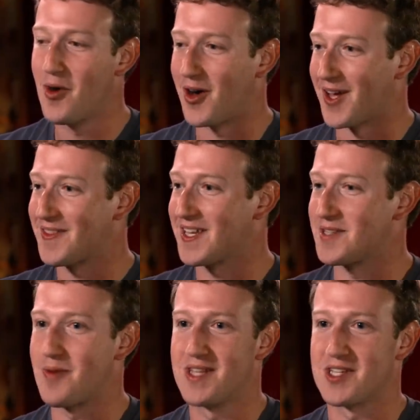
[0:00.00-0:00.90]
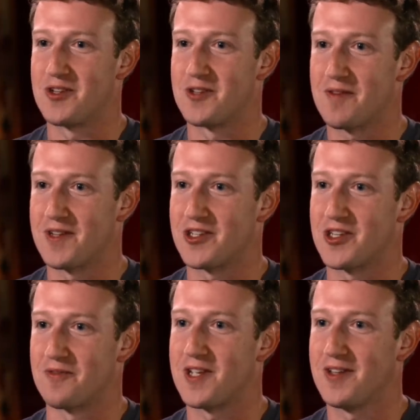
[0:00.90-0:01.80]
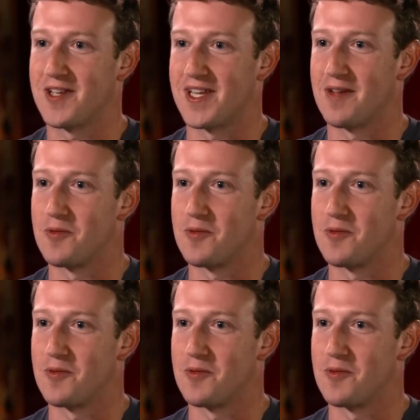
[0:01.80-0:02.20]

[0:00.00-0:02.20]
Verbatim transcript: Well, I think it depends on your definition of killing it.